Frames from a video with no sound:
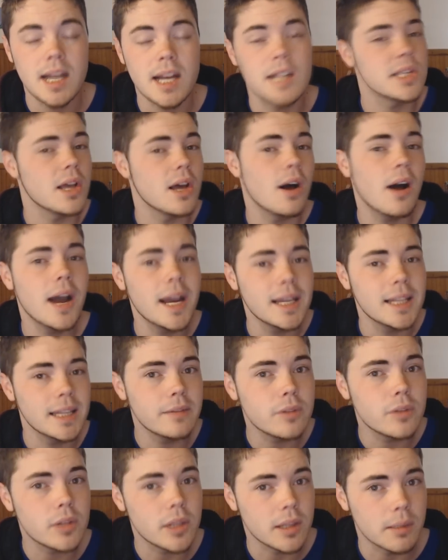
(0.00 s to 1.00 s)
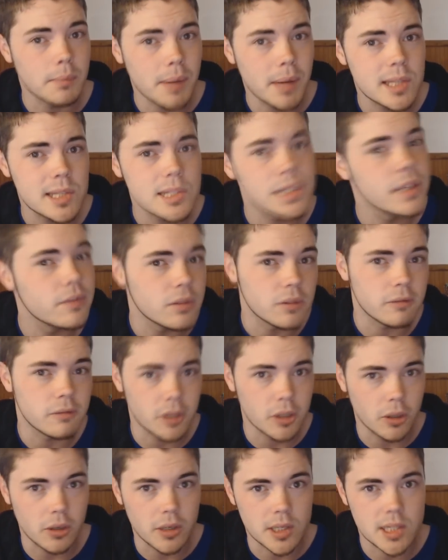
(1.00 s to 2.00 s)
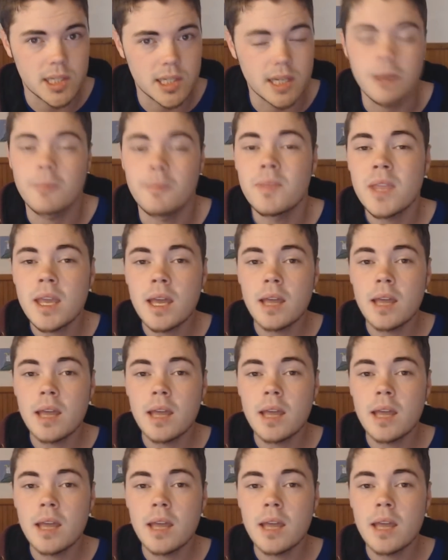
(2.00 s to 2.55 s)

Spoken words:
and it's a higher level than the base level of Leoric Signet,